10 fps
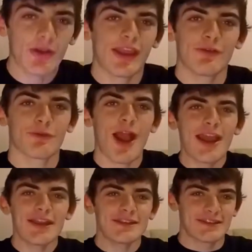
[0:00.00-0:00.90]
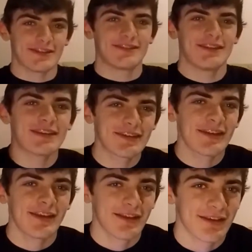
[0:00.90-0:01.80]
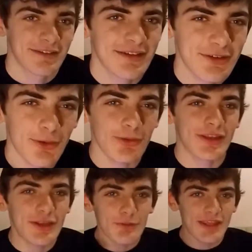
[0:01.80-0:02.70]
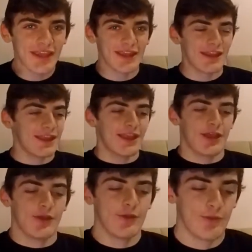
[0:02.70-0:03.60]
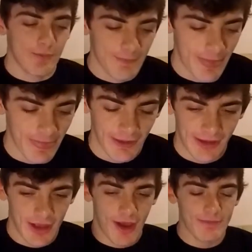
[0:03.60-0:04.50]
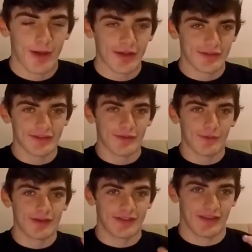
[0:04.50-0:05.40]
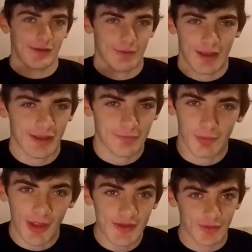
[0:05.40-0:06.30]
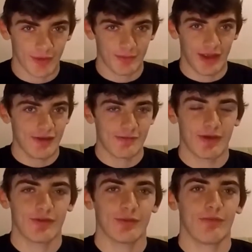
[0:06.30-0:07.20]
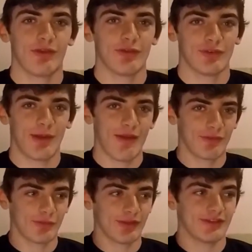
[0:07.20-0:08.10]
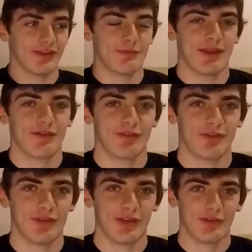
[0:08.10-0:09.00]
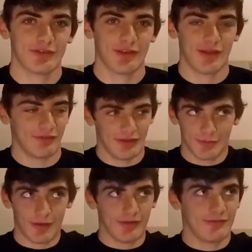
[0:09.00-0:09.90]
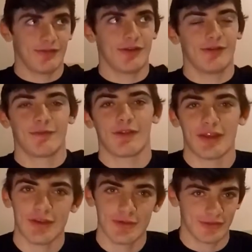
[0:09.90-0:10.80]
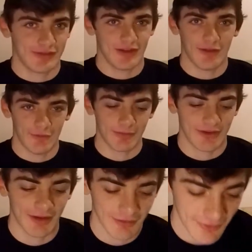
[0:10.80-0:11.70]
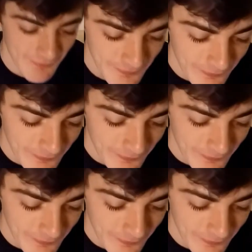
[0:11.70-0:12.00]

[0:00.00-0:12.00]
Okay, Ryan is this six six year old little kid who like unboxes toys and like I guess plays with them. And I don't even know if he reviews them. I haven't really seen many of his videos. I've seen him on or on the news and stuff upstairs.